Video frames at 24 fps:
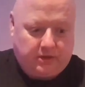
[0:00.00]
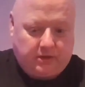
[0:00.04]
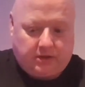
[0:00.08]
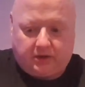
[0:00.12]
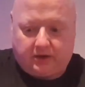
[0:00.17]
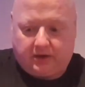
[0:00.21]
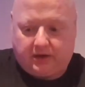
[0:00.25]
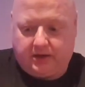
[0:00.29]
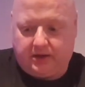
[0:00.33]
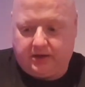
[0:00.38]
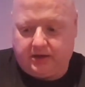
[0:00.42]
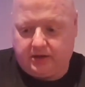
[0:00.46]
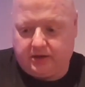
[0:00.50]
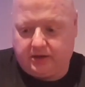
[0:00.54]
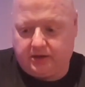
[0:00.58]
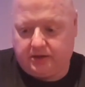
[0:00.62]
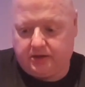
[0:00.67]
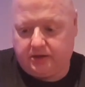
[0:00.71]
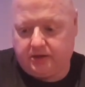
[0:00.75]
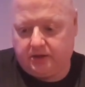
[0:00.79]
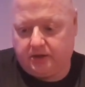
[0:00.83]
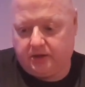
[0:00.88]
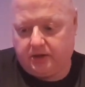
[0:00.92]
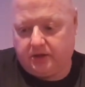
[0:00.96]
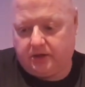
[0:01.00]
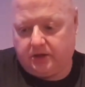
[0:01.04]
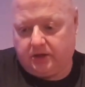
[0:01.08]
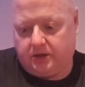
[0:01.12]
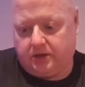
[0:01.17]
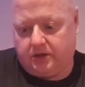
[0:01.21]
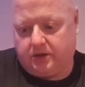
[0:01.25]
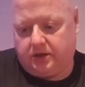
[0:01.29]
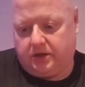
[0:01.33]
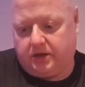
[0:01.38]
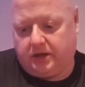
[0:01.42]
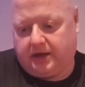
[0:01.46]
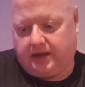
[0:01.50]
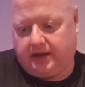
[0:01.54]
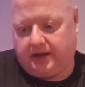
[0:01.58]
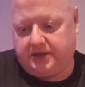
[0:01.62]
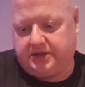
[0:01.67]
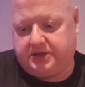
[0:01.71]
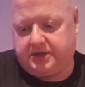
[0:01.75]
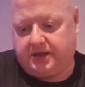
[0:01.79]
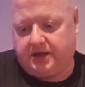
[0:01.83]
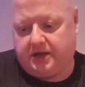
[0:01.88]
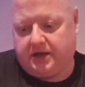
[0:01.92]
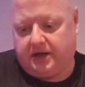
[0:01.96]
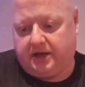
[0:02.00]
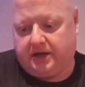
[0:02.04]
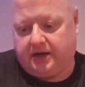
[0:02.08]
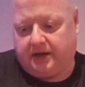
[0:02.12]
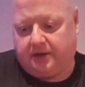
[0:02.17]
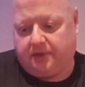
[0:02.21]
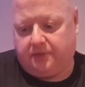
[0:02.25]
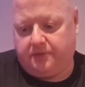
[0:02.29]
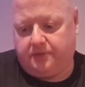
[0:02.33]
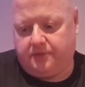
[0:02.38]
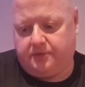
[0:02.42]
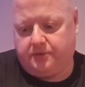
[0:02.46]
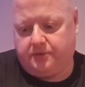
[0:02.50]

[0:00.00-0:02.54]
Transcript: alright? You can turn it down.